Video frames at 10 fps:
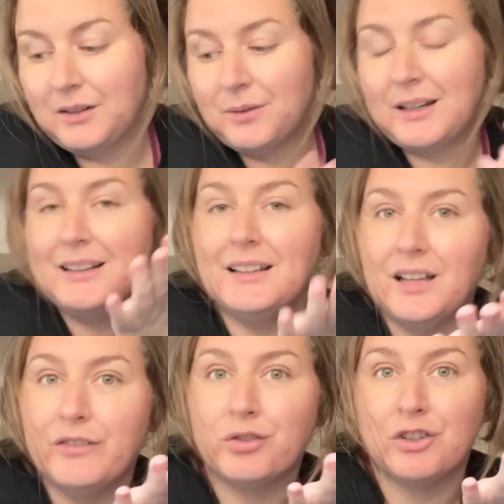really
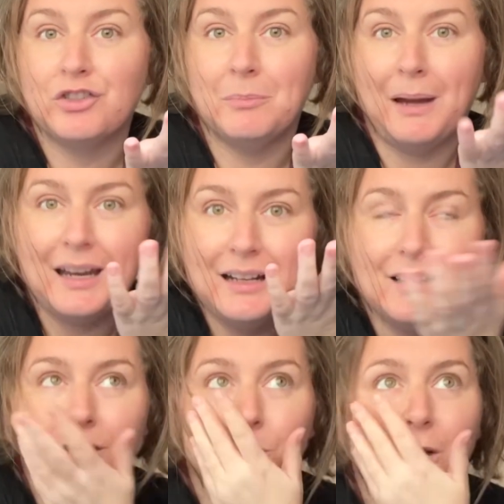love Trisha
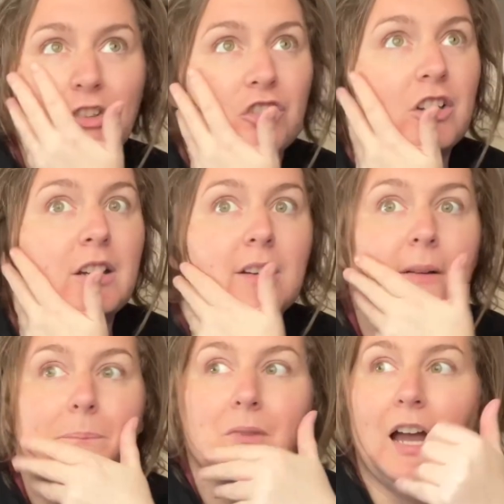Paytas, which
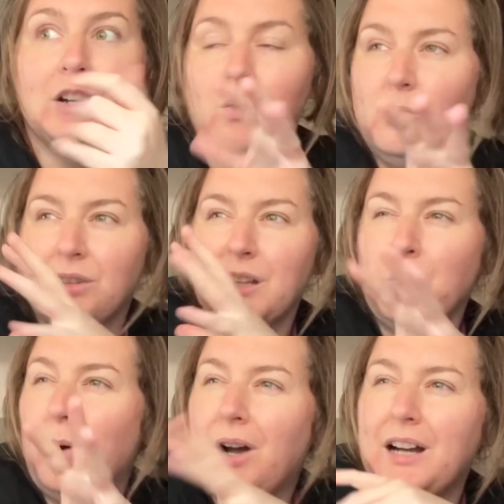I don't really
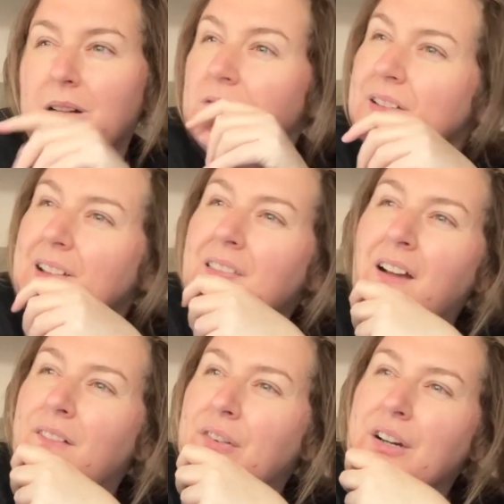
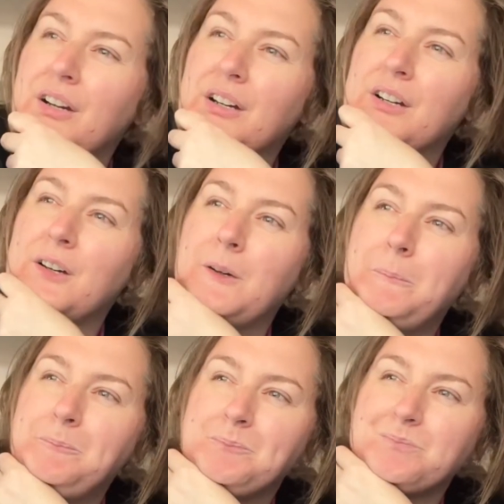love
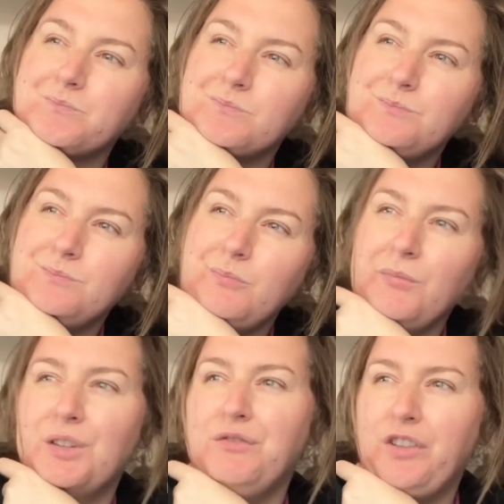her
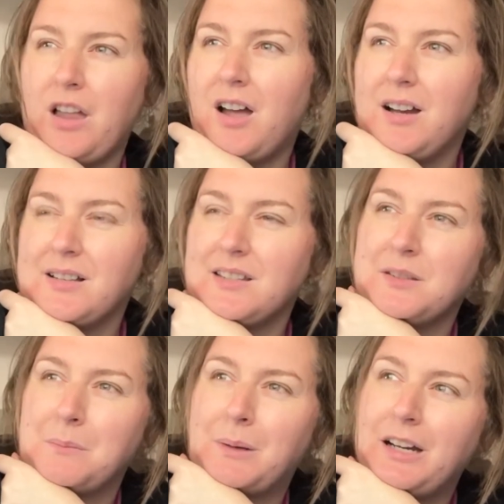vlogs
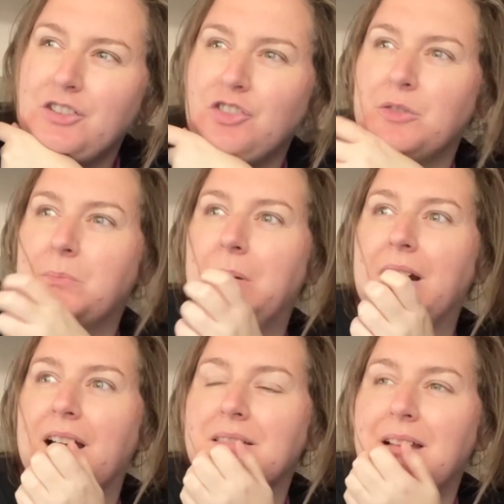as much, but
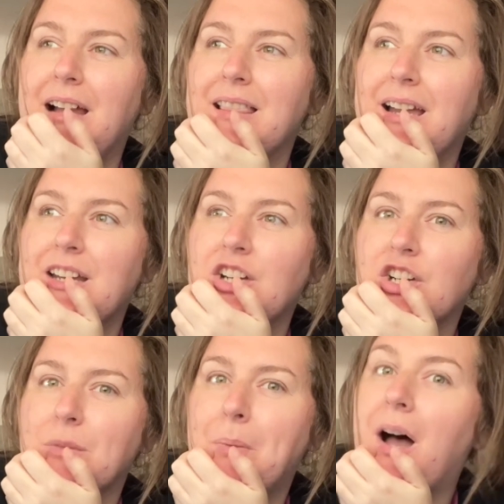I like
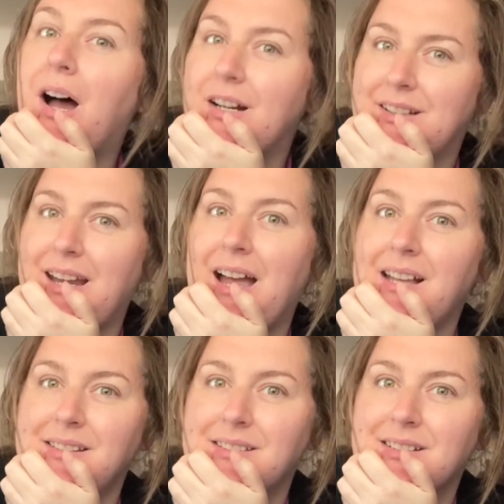her
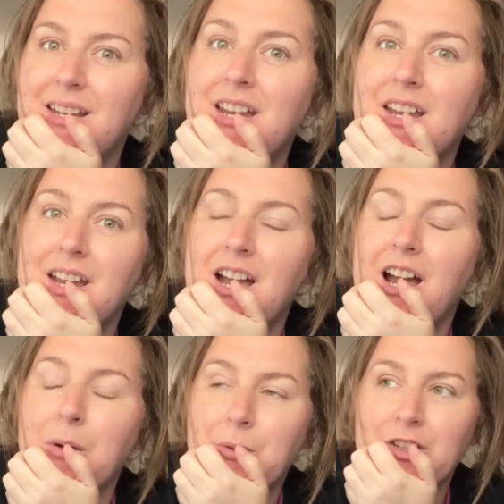podcast.
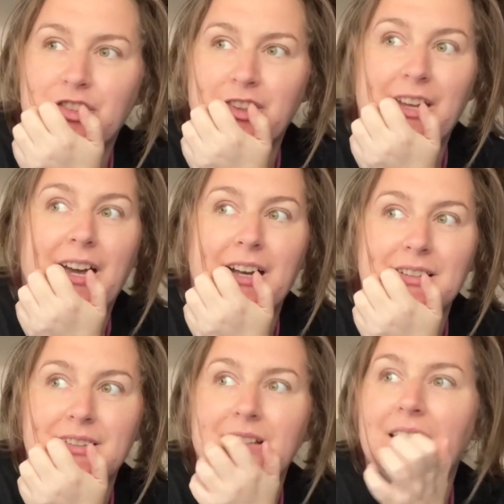I watch
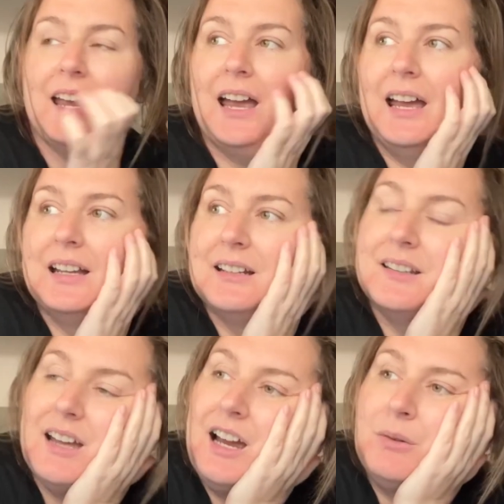that,
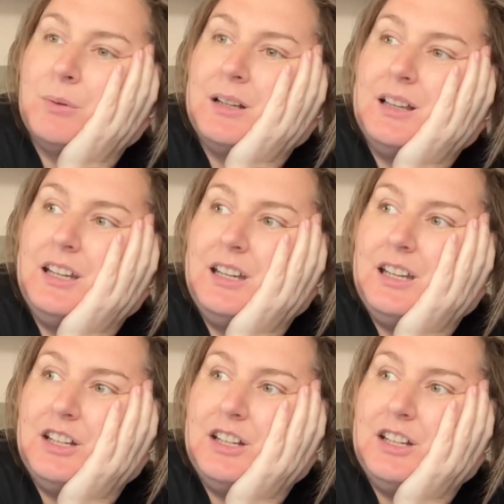and I really